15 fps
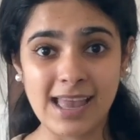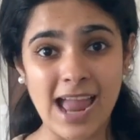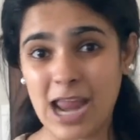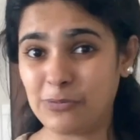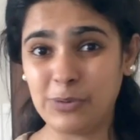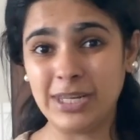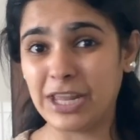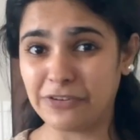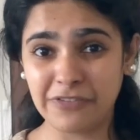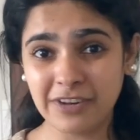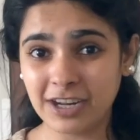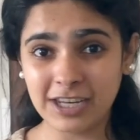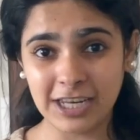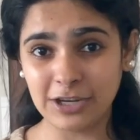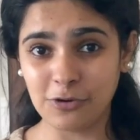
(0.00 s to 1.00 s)
and we
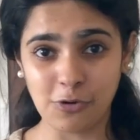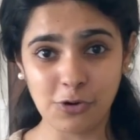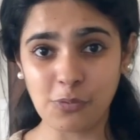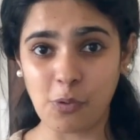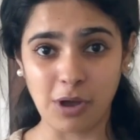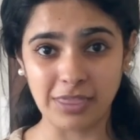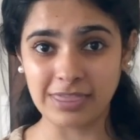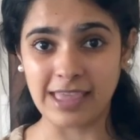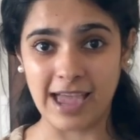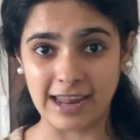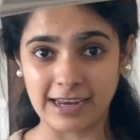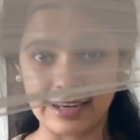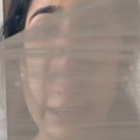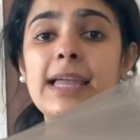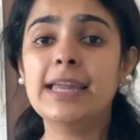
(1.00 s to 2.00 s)
definitely don't want that.
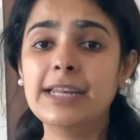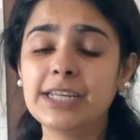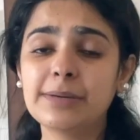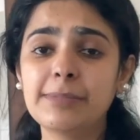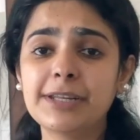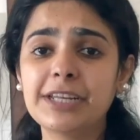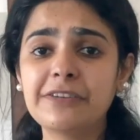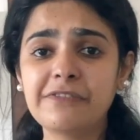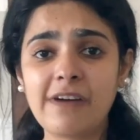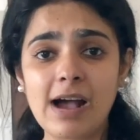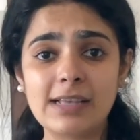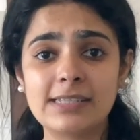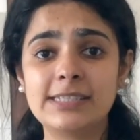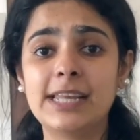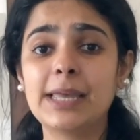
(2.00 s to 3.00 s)
Intermittent
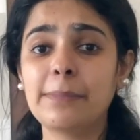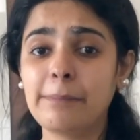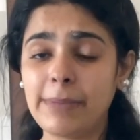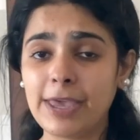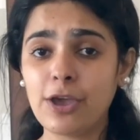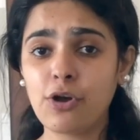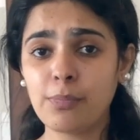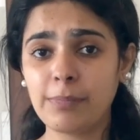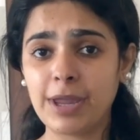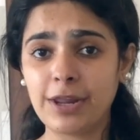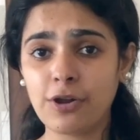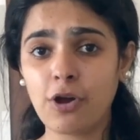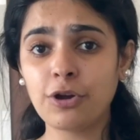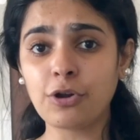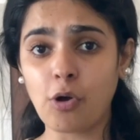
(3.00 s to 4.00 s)
fasting may or may
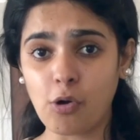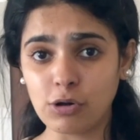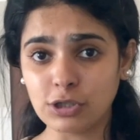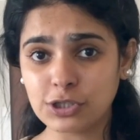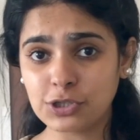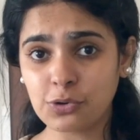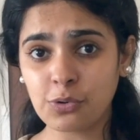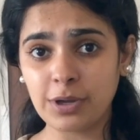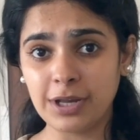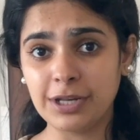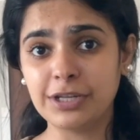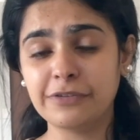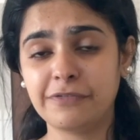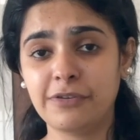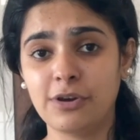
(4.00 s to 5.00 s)
not also
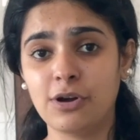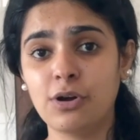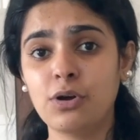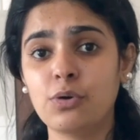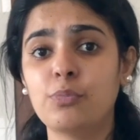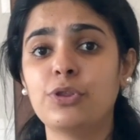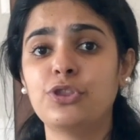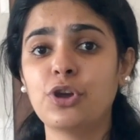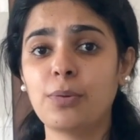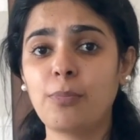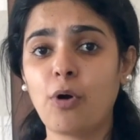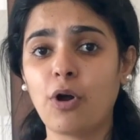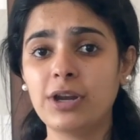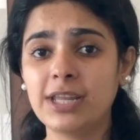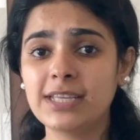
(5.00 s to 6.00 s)
interfere with your
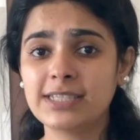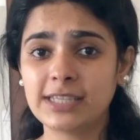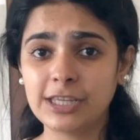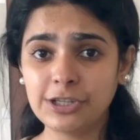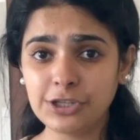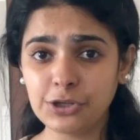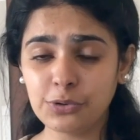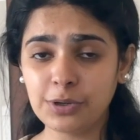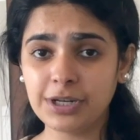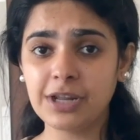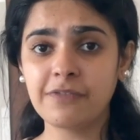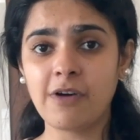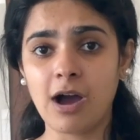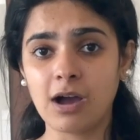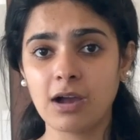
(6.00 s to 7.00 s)
body's
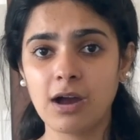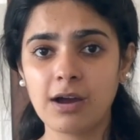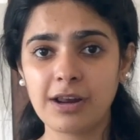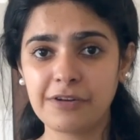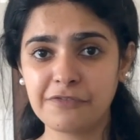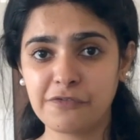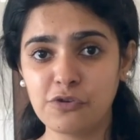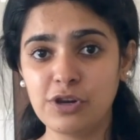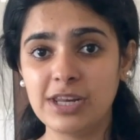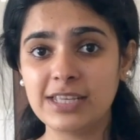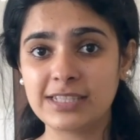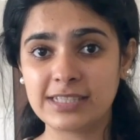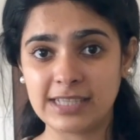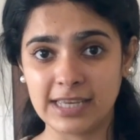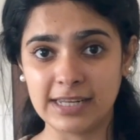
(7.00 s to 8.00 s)
intuitive hunger and
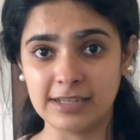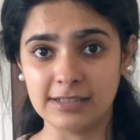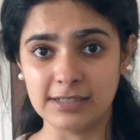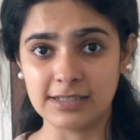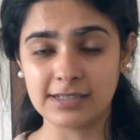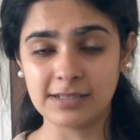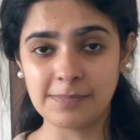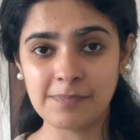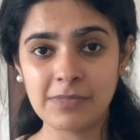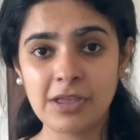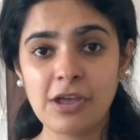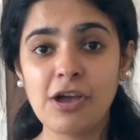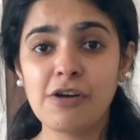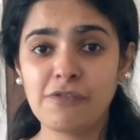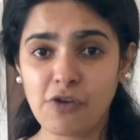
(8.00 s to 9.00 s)
fullness signals.
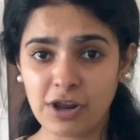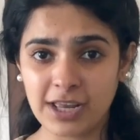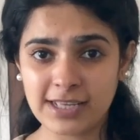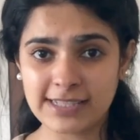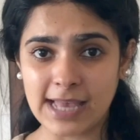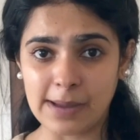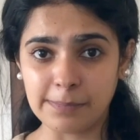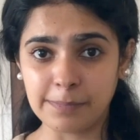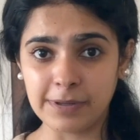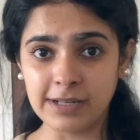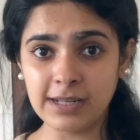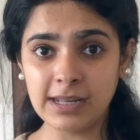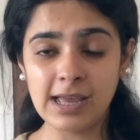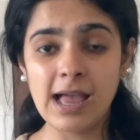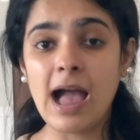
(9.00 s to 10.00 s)
For
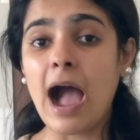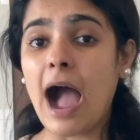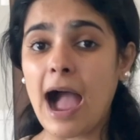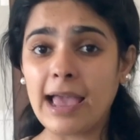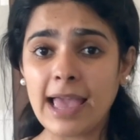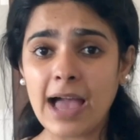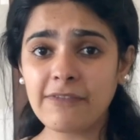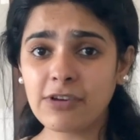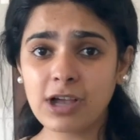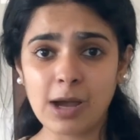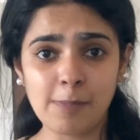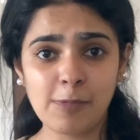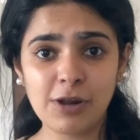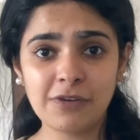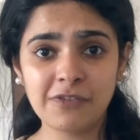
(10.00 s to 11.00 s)
example, I have a
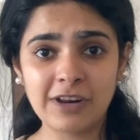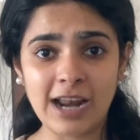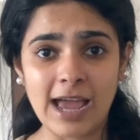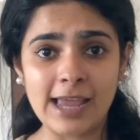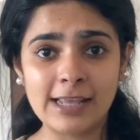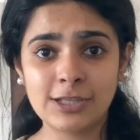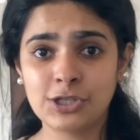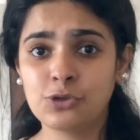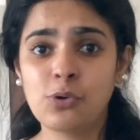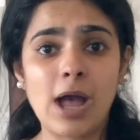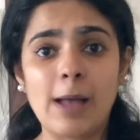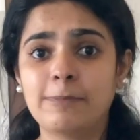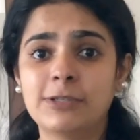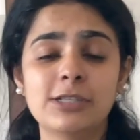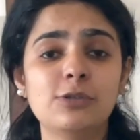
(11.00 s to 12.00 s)
couple of clients who
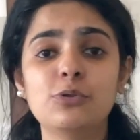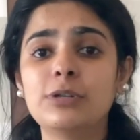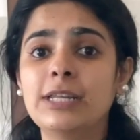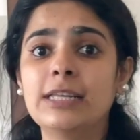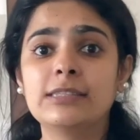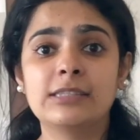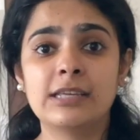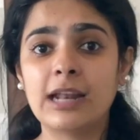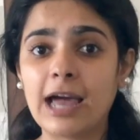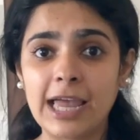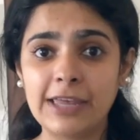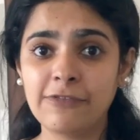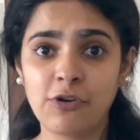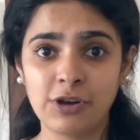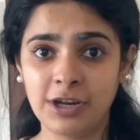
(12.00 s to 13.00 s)
absolutely
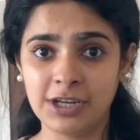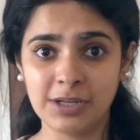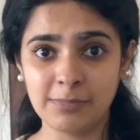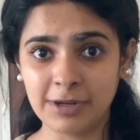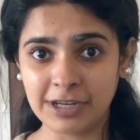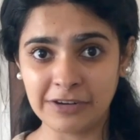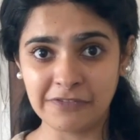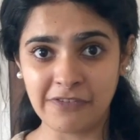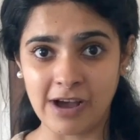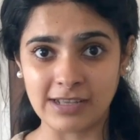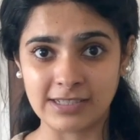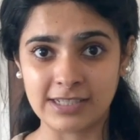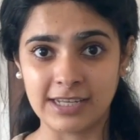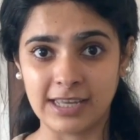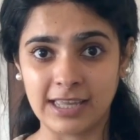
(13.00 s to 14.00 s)
thrive on intermittent
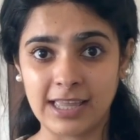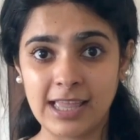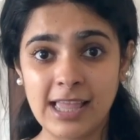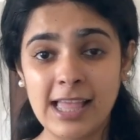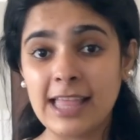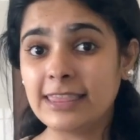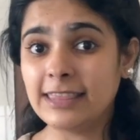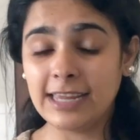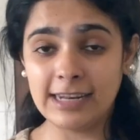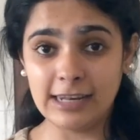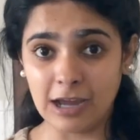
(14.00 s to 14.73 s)
fasting. They